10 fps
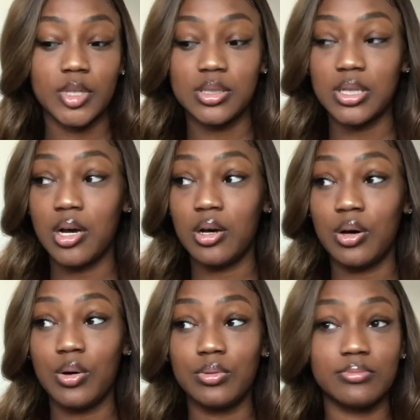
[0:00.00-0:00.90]

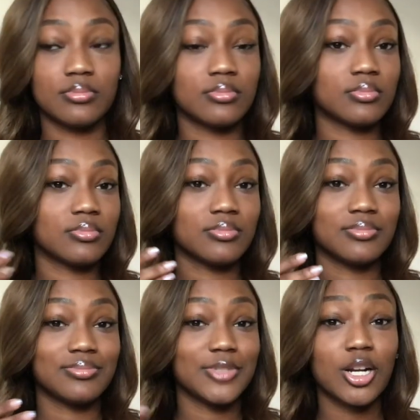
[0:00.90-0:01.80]
So
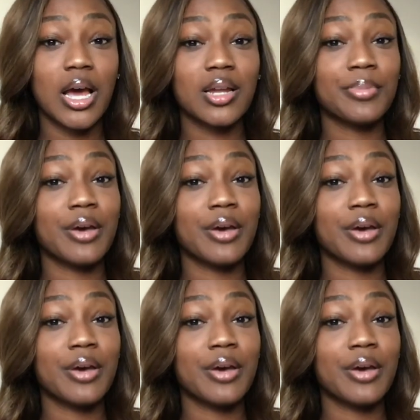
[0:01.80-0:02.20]
you're not gonna